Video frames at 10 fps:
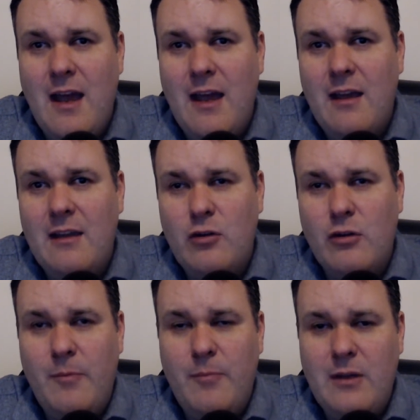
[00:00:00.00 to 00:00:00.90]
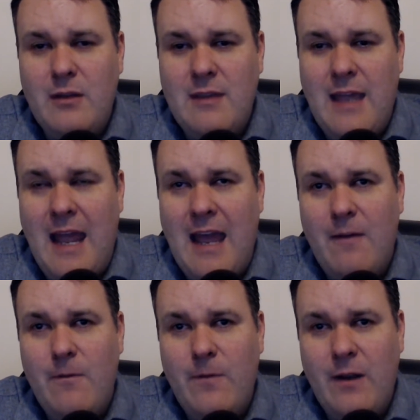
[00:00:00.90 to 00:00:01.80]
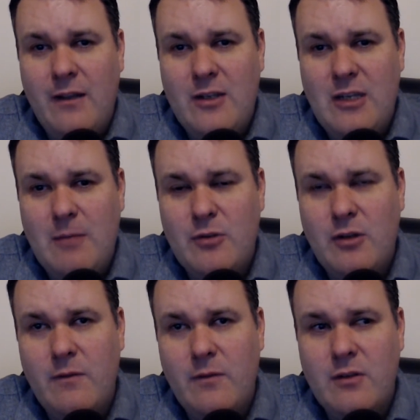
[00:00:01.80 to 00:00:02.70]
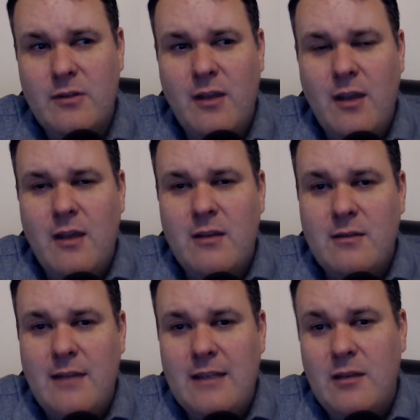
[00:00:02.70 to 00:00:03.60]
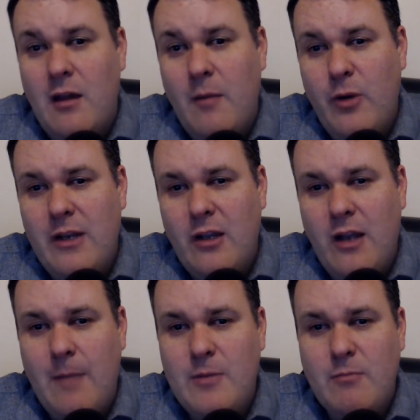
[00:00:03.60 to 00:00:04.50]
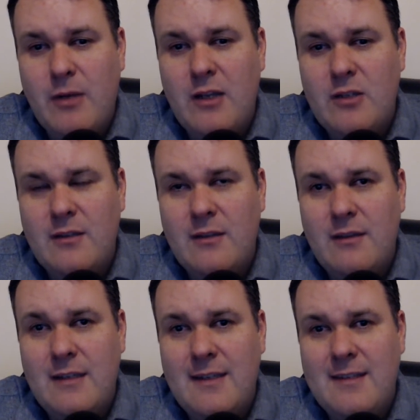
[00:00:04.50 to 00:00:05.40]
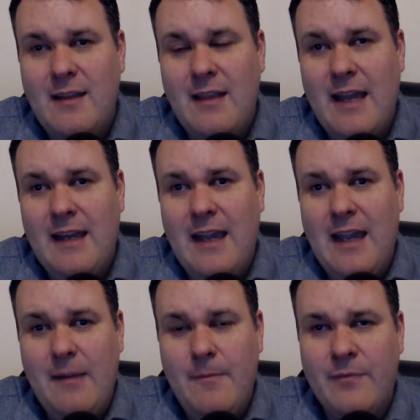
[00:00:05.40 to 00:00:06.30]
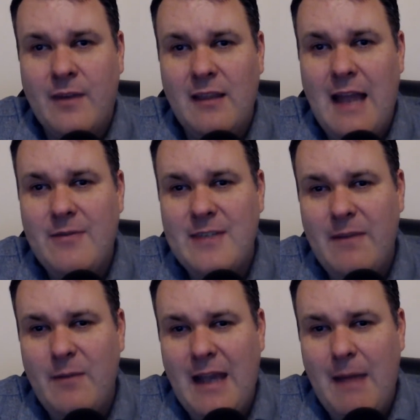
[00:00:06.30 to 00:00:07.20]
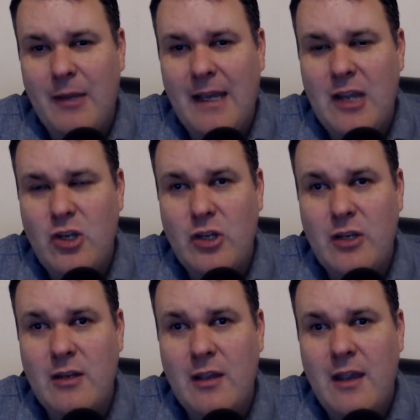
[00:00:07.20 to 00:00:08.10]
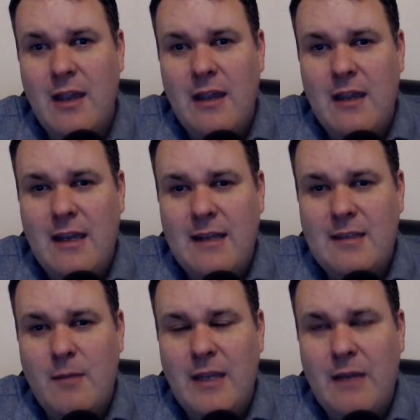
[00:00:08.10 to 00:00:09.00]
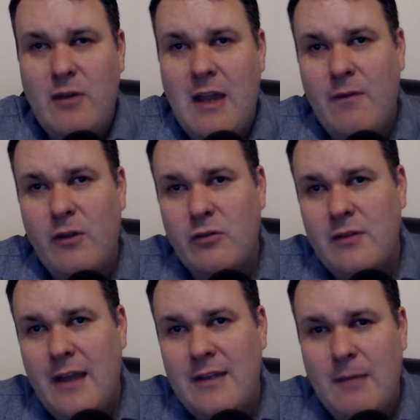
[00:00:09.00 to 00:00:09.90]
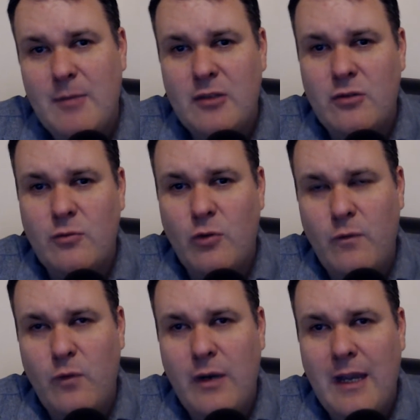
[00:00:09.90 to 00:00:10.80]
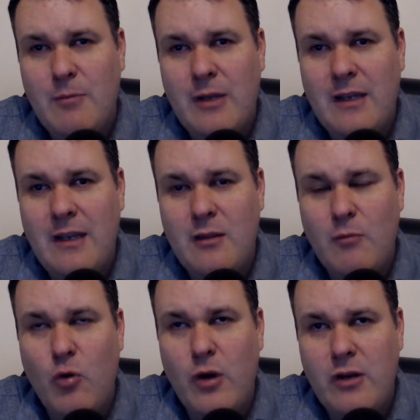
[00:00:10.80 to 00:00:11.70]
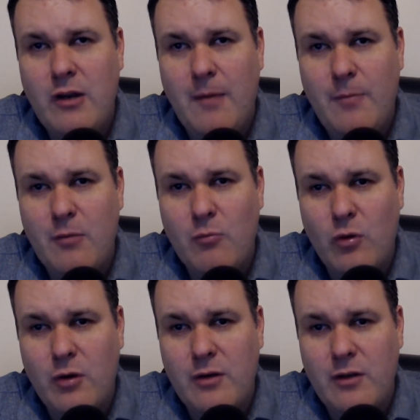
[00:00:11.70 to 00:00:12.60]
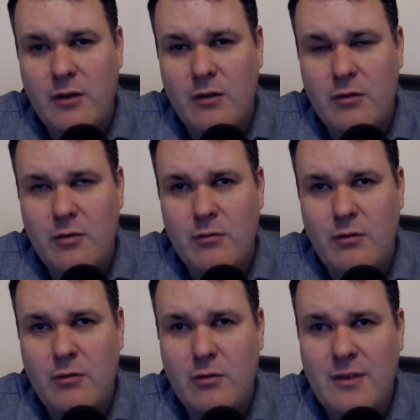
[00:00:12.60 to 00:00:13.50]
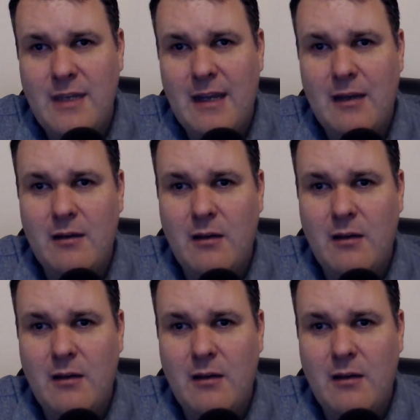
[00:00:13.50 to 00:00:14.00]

Europe that have fairly cheap servers. That's a pretty good option because this isn't like a life-saving application. It's something, if you have a little downtime, it's sort of okay, but the more you're up, the more your stake,